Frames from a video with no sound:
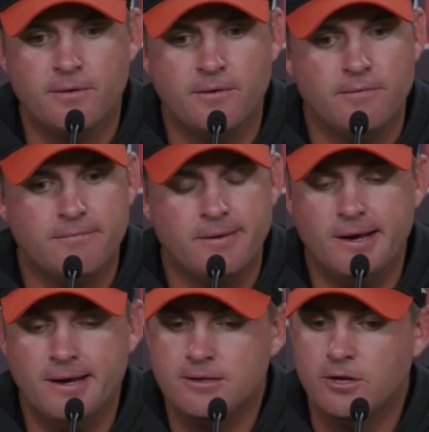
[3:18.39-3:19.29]
Communication?
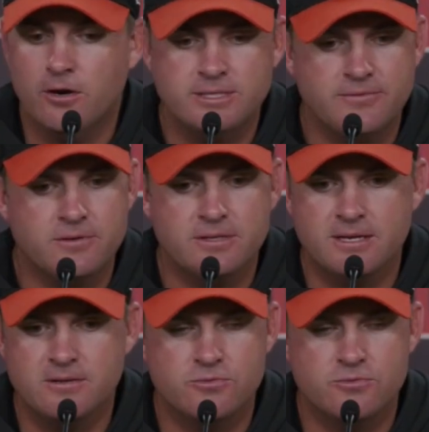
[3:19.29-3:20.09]
Uh, no, different.